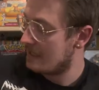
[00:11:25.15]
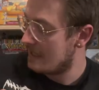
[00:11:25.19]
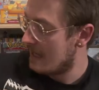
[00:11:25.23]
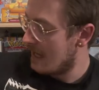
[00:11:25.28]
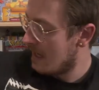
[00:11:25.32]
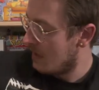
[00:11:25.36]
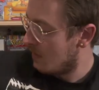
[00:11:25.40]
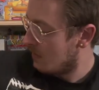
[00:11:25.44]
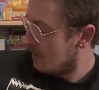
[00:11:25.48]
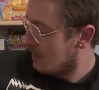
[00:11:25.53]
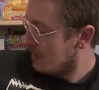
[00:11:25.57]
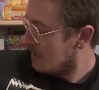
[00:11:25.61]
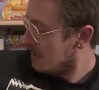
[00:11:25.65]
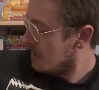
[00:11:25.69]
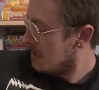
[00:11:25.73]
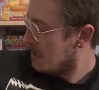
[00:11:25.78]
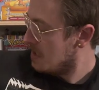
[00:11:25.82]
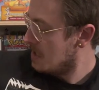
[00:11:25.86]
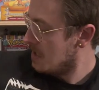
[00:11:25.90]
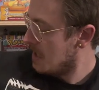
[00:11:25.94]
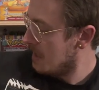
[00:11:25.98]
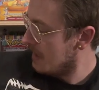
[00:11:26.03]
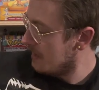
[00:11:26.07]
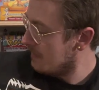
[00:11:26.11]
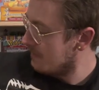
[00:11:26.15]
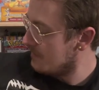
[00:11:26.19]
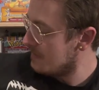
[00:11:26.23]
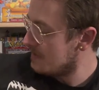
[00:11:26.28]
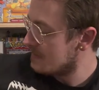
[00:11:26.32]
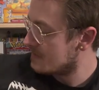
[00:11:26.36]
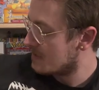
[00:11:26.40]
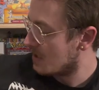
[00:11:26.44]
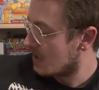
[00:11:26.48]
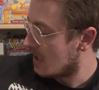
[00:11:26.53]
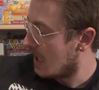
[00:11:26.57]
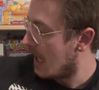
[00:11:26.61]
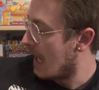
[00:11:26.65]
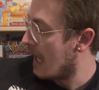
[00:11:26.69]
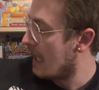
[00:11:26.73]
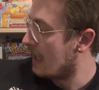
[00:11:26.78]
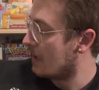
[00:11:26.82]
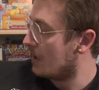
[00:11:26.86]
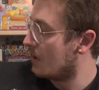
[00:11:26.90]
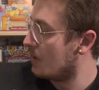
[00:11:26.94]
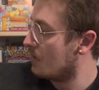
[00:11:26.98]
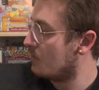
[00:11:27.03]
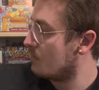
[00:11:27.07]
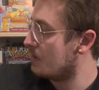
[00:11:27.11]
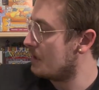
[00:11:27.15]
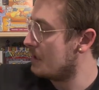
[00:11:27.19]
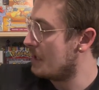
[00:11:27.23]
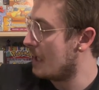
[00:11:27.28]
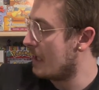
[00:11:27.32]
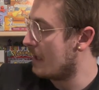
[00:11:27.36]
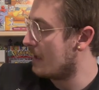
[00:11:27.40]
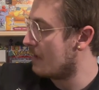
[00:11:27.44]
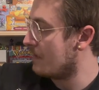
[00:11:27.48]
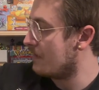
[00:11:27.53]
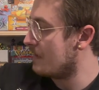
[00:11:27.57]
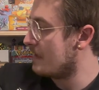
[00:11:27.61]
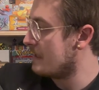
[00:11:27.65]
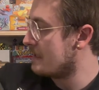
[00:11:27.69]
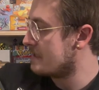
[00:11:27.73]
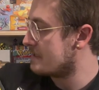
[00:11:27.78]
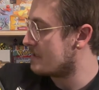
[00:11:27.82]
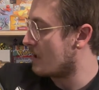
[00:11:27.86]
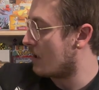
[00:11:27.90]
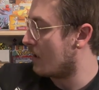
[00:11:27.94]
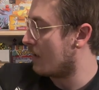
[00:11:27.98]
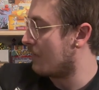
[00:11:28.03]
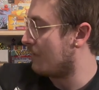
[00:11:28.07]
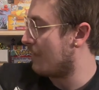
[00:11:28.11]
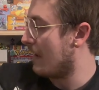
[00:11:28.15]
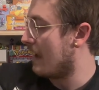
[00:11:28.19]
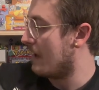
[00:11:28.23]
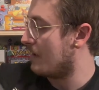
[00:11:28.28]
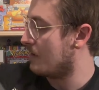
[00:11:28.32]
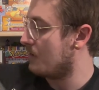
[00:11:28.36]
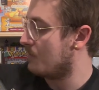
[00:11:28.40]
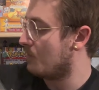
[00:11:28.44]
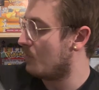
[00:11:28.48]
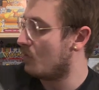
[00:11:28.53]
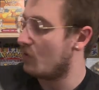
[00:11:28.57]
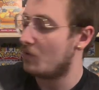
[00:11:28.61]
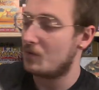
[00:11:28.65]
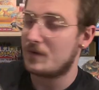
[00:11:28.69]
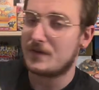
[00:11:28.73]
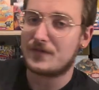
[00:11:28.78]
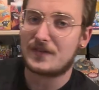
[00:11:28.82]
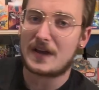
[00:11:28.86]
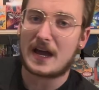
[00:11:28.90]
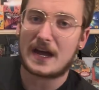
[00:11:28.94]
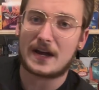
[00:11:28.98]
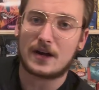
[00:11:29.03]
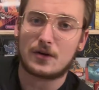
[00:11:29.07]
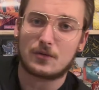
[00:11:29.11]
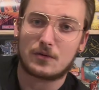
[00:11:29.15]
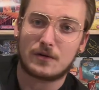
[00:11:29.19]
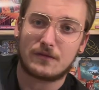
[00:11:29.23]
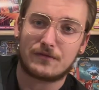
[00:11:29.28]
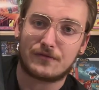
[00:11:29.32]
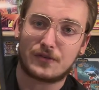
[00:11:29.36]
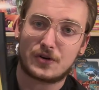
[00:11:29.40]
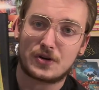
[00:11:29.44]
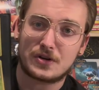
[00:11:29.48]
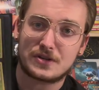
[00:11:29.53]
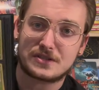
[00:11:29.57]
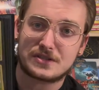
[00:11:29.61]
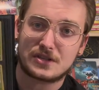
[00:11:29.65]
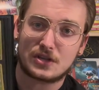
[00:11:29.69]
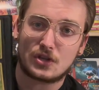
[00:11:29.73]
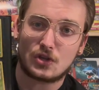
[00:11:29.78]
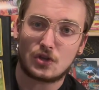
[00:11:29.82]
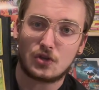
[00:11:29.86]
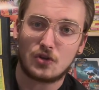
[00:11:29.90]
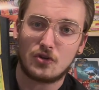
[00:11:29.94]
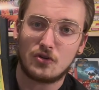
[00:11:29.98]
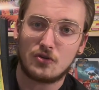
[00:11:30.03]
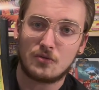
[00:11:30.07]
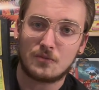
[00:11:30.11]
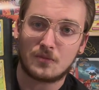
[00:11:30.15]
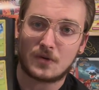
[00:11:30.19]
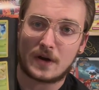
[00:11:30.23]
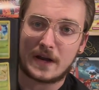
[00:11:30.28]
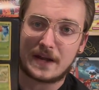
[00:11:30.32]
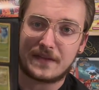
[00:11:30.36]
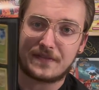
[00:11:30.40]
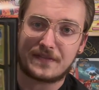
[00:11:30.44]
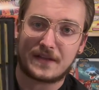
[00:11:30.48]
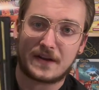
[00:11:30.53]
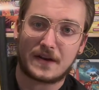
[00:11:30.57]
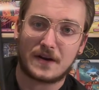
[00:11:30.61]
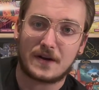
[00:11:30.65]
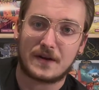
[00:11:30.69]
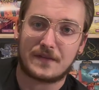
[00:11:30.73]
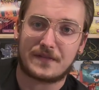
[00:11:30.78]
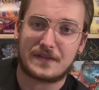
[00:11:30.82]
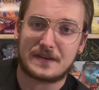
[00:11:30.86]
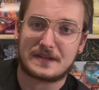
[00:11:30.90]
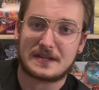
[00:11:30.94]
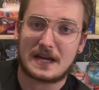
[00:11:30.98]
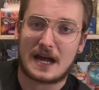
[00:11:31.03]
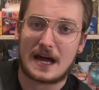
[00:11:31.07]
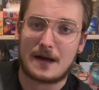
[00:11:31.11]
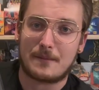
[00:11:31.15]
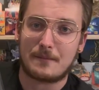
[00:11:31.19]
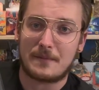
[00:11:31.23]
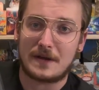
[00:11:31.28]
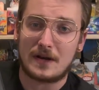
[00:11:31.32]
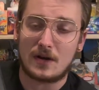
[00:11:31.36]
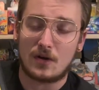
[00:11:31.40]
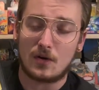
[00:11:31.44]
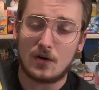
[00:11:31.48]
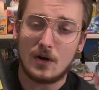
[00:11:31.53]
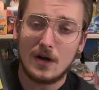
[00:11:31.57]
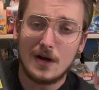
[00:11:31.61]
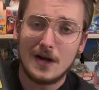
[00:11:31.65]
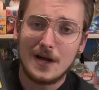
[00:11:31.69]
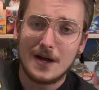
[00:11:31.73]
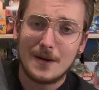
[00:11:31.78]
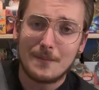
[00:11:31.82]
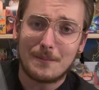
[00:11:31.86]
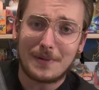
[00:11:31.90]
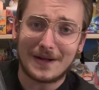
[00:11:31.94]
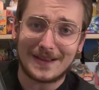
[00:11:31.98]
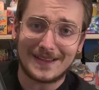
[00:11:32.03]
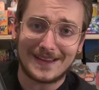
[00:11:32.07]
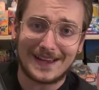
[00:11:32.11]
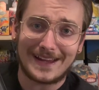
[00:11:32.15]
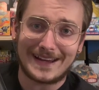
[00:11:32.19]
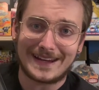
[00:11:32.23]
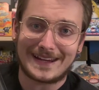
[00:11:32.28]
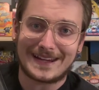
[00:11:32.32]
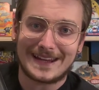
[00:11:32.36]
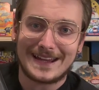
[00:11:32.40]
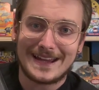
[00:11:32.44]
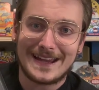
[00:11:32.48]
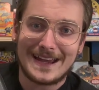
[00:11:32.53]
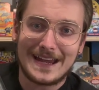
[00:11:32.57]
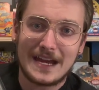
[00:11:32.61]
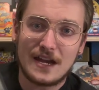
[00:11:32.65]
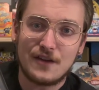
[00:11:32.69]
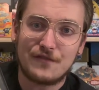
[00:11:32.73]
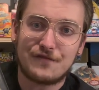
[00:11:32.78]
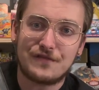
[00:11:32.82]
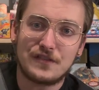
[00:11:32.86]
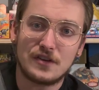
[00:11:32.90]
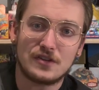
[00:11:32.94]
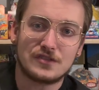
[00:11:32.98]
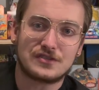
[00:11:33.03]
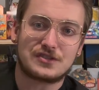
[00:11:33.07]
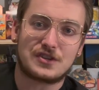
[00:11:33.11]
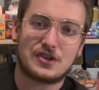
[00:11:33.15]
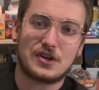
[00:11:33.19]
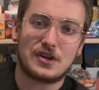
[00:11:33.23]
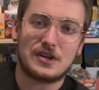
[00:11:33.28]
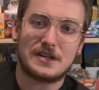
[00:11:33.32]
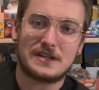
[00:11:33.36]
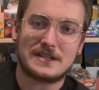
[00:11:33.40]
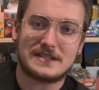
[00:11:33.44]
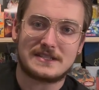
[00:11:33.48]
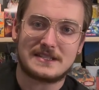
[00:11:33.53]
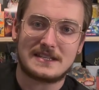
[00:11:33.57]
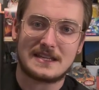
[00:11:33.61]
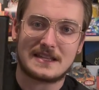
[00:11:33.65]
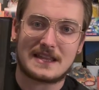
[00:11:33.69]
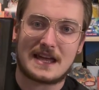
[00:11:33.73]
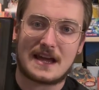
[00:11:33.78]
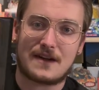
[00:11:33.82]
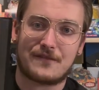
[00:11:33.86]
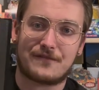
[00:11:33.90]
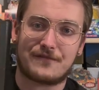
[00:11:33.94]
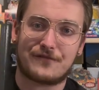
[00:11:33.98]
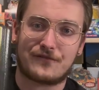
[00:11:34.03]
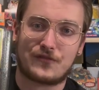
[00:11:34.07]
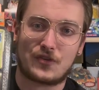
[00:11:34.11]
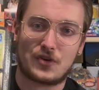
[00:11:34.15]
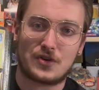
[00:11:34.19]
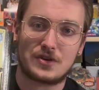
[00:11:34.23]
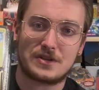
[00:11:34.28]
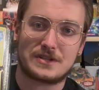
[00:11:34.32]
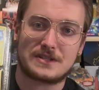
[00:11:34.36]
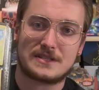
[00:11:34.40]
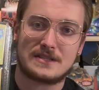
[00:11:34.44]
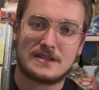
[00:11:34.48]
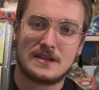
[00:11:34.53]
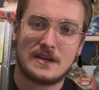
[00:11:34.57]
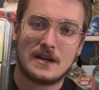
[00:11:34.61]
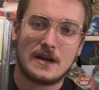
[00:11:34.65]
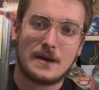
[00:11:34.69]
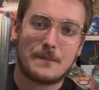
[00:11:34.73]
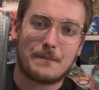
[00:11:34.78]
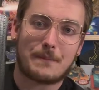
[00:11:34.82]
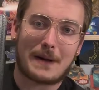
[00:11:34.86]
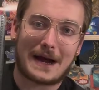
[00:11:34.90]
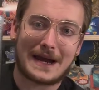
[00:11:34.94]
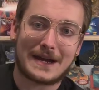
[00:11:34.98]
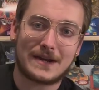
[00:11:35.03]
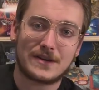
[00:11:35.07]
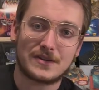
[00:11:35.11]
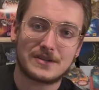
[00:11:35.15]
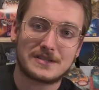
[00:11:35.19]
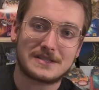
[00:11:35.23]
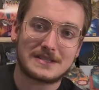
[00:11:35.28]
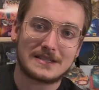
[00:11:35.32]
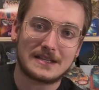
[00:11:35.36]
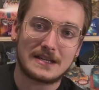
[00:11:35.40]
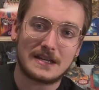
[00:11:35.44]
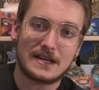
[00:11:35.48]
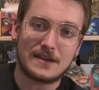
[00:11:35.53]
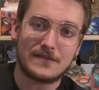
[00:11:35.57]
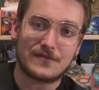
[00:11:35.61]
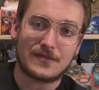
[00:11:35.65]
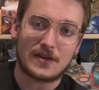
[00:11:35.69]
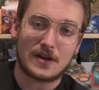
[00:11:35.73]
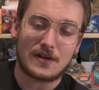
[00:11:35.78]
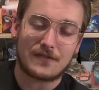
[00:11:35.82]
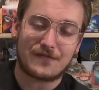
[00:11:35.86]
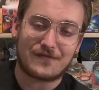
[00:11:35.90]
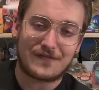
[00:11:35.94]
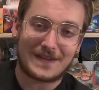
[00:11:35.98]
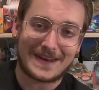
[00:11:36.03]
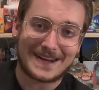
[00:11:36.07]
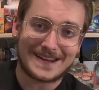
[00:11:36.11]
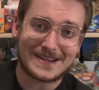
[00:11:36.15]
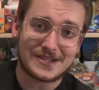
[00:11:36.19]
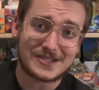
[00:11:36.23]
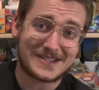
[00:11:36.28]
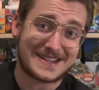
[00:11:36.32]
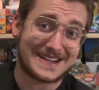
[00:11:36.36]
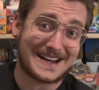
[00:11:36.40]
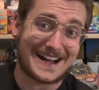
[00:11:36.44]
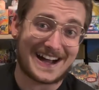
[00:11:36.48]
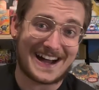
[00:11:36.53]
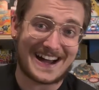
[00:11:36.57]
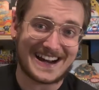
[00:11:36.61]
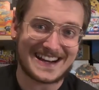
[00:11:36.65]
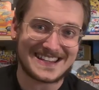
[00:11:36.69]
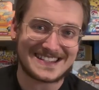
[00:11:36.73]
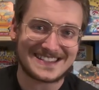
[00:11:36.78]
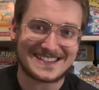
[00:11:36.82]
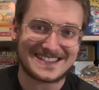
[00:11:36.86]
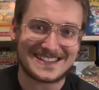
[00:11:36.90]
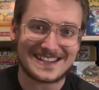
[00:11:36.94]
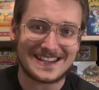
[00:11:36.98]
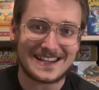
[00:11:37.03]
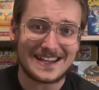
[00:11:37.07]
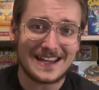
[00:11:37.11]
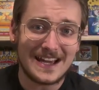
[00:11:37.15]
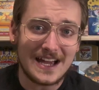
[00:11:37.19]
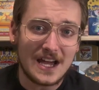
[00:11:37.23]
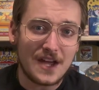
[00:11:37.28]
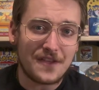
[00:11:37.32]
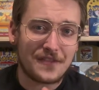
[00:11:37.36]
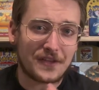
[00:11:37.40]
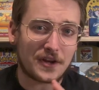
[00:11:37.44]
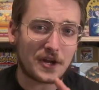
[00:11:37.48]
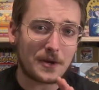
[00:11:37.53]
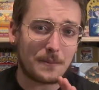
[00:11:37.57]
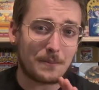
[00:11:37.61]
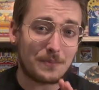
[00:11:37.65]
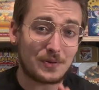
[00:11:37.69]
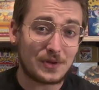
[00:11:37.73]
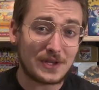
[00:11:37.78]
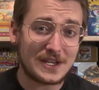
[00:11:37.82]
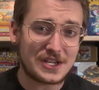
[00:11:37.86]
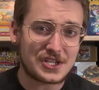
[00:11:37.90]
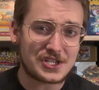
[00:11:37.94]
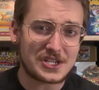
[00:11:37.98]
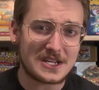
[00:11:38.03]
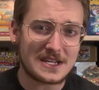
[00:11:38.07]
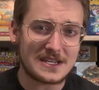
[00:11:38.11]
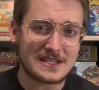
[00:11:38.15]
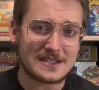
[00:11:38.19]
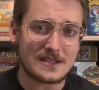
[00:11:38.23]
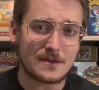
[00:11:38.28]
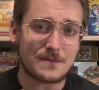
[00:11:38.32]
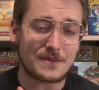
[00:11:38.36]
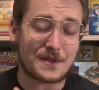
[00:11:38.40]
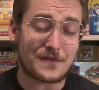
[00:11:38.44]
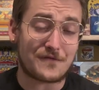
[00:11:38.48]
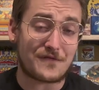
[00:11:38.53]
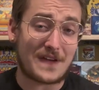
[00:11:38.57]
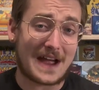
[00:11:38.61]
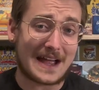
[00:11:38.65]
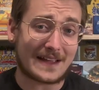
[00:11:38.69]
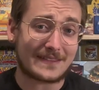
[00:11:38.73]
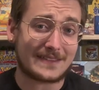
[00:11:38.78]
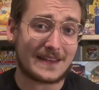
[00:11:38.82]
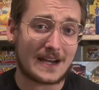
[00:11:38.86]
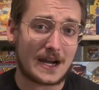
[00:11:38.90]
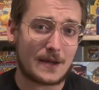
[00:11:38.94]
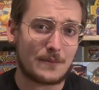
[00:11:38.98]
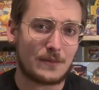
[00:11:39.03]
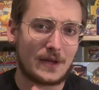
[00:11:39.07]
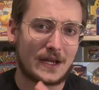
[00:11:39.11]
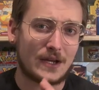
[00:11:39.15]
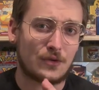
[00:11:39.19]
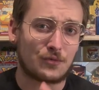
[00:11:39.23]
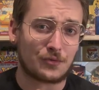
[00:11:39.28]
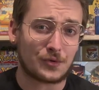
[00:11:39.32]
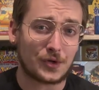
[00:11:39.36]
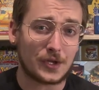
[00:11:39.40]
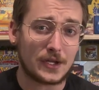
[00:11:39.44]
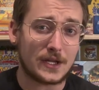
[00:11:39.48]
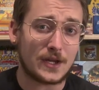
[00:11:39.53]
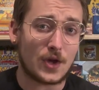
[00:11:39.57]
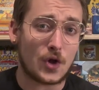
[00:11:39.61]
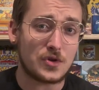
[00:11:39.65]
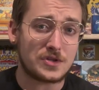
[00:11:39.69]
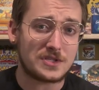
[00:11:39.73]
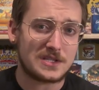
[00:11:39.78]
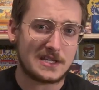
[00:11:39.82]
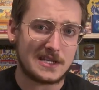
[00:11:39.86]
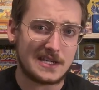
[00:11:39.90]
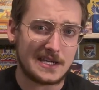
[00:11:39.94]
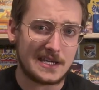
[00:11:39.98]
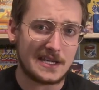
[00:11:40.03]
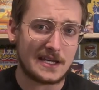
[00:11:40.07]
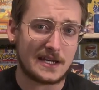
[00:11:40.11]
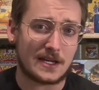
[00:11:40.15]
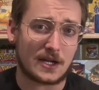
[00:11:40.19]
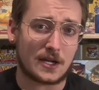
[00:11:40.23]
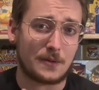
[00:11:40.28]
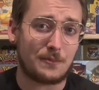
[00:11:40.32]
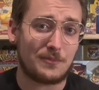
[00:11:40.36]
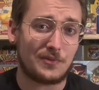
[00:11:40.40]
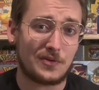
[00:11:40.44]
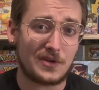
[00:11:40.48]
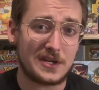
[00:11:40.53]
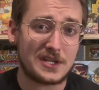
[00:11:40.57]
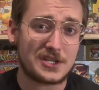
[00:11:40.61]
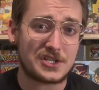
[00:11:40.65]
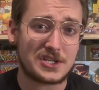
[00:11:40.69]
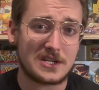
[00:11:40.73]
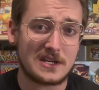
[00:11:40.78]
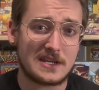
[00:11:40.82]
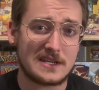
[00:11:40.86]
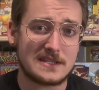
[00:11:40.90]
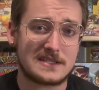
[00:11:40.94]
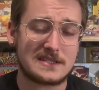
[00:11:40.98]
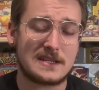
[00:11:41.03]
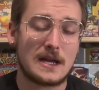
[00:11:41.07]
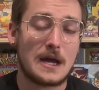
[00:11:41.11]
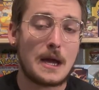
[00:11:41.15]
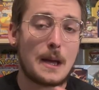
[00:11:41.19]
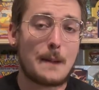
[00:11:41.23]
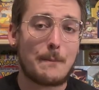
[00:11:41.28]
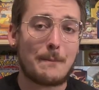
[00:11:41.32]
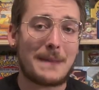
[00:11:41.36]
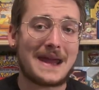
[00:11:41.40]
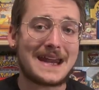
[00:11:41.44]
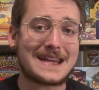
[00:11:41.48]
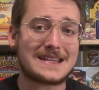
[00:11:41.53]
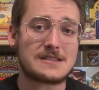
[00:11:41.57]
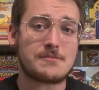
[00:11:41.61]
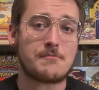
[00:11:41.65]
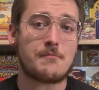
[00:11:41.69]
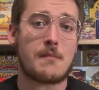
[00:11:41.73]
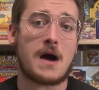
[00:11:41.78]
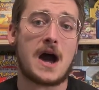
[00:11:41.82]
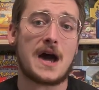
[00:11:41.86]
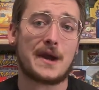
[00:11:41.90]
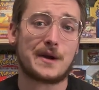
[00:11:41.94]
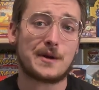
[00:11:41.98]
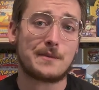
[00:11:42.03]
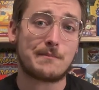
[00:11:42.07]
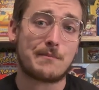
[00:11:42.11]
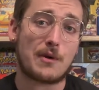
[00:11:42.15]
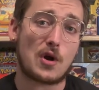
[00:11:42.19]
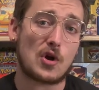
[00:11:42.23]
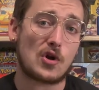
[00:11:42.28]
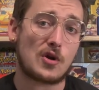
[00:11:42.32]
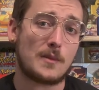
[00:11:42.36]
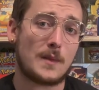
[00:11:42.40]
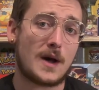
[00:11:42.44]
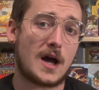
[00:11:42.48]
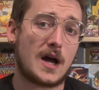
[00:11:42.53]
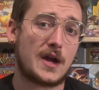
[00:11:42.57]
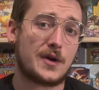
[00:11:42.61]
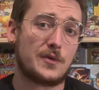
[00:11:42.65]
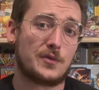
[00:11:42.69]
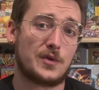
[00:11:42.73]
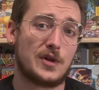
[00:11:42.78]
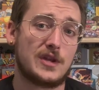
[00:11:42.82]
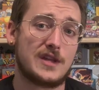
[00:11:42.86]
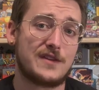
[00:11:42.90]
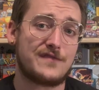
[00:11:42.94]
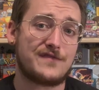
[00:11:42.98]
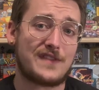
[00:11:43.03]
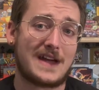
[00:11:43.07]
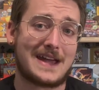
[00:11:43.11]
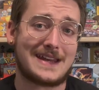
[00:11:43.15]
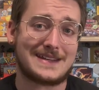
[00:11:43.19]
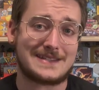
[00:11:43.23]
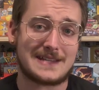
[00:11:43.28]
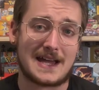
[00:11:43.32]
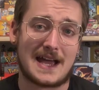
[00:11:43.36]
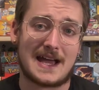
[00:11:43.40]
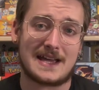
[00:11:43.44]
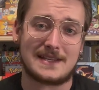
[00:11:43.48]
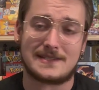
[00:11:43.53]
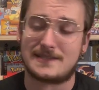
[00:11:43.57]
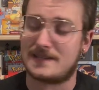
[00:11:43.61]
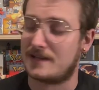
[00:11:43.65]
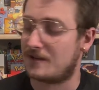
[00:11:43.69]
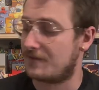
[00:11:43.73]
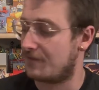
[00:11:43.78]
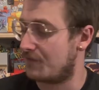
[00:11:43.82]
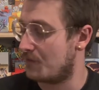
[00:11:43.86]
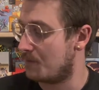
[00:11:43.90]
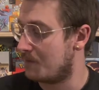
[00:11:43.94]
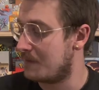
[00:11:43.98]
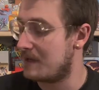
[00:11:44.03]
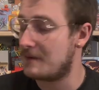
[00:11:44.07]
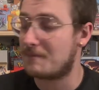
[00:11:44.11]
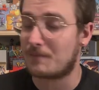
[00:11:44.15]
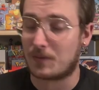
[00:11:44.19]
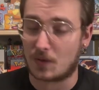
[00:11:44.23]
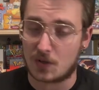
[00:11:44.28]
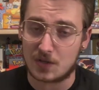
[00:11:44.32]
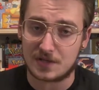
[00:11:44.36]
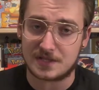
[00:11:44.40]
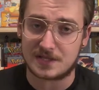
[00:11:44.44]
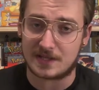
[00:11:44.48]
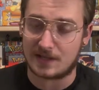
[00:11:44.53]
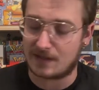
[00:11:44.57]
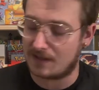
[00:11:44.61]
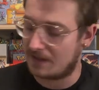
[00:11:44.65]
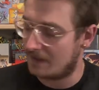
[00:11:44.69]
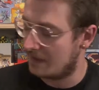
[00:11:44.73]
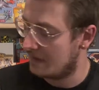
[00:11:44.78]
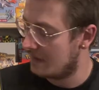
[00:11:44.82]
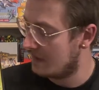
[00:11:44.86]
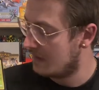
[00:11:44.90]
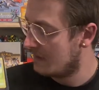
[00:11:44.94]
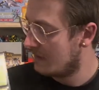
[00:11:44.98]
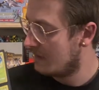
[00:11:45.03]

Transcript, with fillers: Now, none of these are hollow. None of these are valuable. We've got a reverse Gloom right there at the top middle. But, like, it feels good to see that first binder sleeve finished. And honestly, the completionism, the fact that I'm, like, really O C D and a completionist makes Modern Pokemon really fantastic for me personally.